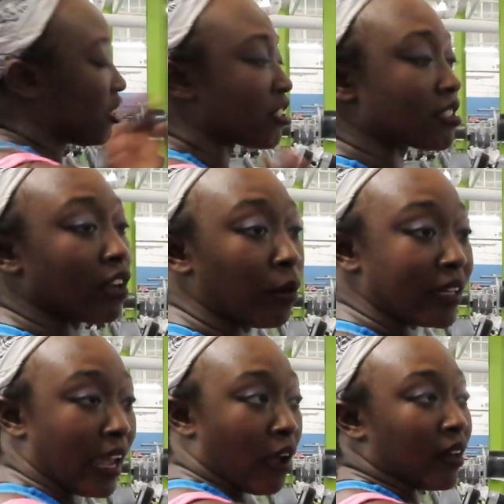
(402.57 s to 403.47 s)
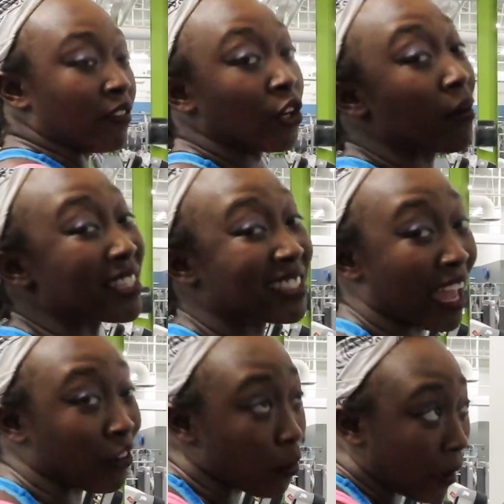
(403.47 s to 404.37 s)
just slow it down. If you're on a
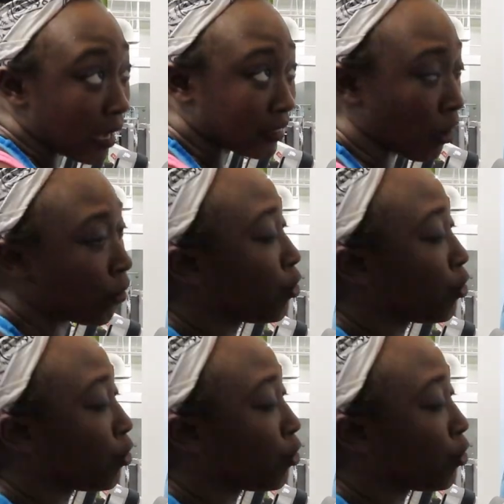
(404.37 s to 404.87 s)
cycle bike though,